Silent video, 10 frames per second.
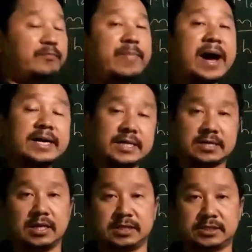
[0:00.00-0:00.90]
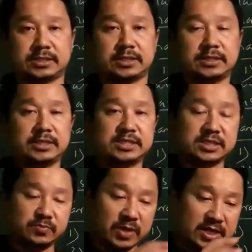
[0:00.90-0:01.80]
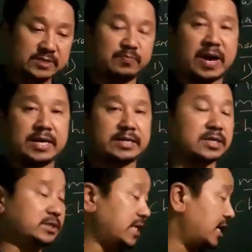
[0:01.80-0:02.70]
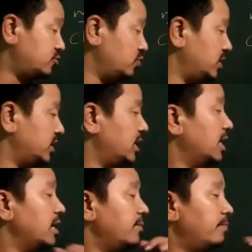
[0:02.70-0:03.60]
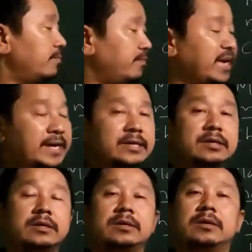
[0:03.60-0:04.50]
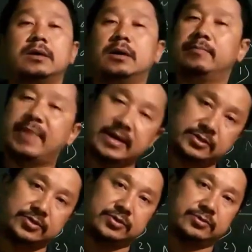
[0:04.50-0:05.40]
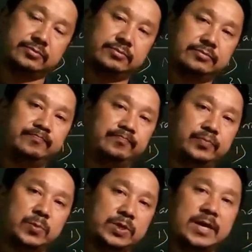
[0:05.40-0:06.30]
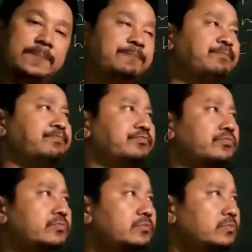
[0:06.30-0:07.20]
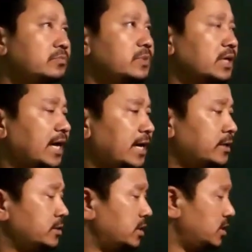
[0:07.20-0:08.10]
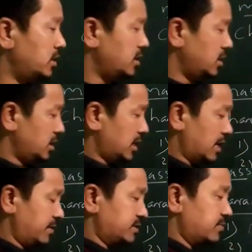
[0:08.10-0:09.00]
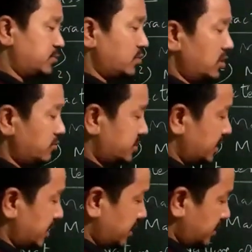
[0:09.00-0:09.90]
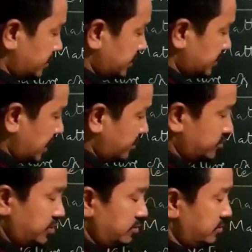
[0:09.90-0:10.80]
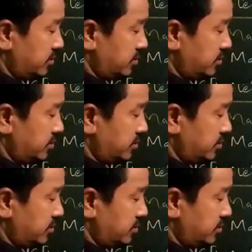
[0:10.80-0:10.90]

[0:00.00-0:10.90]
particles, these smallest particles actually make a matter. Okay, and as I've told you, see here this hydrogen,